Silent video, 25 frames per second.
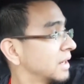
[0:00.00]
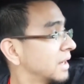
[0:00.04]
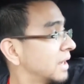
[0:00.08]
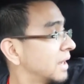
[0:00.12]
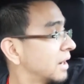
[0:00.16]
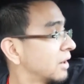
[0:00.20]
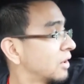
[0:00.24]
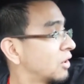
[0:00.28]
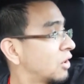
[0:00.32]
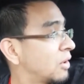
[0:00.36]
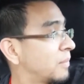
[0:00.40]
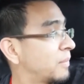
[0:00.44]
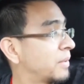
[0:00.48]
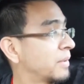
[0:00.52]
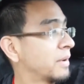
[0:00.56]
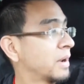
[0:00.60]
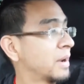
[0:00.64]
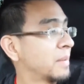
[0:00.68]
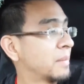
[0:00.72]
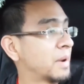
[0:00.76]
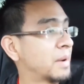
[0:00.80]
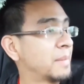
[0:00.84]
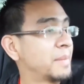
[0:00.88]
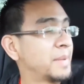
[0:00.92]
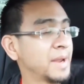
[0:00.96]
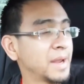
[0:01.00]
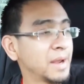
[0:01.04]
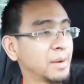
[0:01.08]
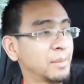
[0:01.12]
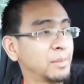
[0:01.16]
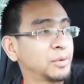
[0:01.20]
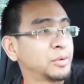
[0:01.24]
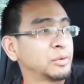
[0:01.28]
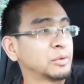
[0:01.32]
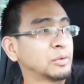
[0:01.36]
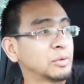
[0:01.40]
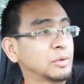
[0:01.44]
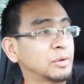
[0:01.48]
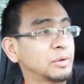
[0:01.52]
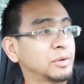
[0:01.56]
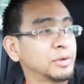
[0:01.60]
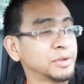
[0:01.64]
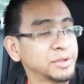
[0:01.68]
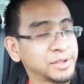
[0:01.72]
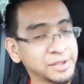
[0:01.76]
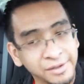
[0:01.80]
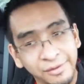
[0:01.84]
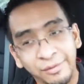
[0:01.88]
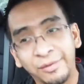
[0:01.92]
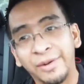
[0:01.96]
I hope I'm, I'll be able to go
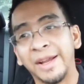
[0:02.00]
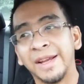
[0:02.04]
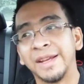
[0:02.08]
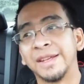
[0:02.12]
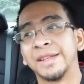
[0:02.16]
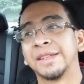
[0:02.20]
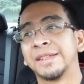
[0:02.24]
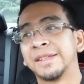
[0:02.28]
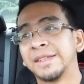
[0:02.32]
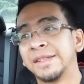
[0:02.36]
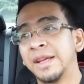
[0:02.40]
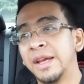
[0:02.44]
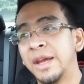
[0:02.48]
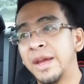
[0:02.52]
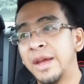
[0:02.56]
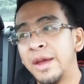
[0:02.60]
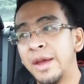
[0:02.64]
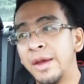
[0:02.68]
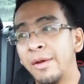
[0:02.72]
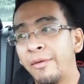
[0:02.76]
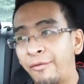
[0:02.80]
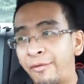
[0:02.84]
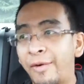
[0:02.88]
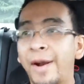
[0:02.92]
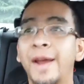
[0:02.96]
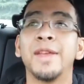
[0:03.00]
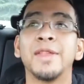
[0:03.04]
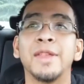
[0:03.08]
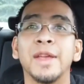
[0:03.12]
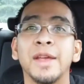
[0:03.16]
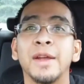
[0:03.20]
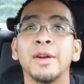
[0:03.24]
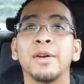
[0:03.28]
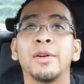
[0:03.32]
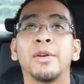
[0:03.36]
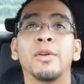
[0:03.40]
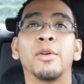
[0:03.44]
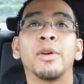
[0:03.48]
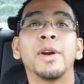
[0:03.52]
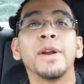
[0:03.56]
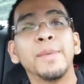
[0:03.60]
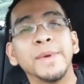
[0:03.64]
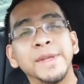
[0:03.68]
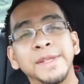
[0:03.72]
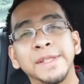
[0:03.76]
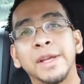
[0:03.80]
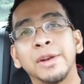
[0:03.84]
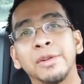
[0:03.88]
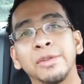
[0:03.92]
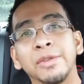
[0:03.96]
Six Flags Friday or
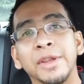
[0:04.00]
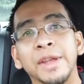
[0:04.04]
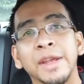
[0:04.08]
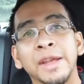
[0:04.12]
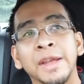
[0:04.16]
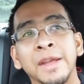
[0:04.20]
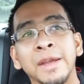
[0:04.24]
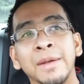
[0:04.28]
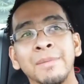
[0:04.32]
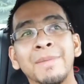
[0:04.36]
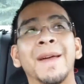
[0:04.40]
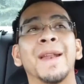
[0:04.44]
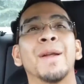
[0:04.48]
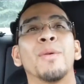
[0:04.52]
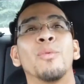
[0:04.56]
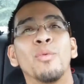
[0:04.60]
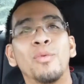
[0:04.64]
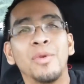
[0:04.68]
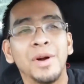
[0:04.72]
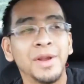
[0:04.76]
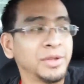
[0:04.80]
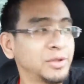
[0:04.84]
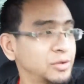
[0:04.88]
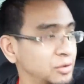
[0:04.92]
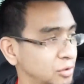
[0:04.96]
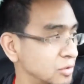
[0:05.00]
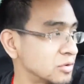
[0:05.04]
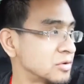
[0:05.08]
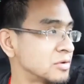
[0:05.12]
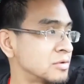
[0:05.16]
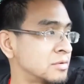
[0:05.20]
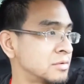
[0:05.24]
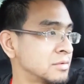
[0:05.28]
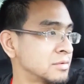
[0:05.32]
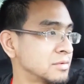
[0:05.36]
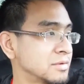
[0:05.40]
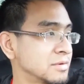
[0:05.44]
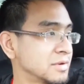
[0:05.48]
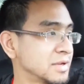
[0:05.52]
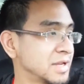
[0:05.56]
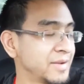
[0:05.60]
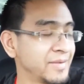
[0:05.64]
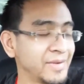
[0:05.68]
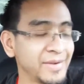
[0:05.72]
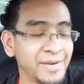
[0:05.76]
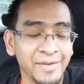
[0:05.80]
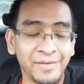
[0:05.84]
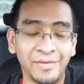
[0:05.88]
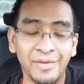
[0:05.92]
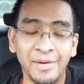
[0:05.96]
even Saturday, but I want to go,
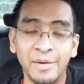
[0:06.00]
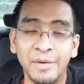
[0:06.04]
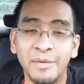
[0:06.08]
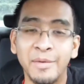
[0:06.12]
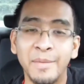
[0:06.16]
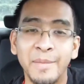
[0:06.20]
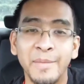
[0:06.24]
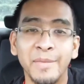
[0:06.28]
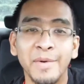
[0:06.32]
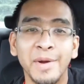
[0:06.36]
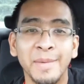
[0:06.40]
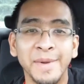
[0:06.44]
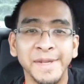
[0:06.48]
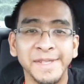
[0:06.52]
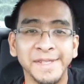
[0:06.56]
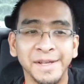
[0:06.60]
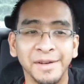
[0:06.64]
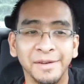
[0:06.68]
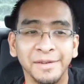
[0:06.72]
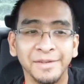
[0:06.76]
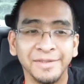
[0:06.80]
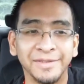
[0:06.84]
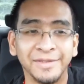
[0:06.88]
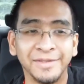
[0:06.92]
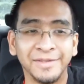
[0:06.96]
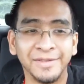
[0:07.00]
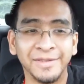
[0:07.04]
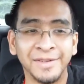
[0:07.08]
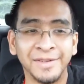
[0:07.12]
even if I go by myself.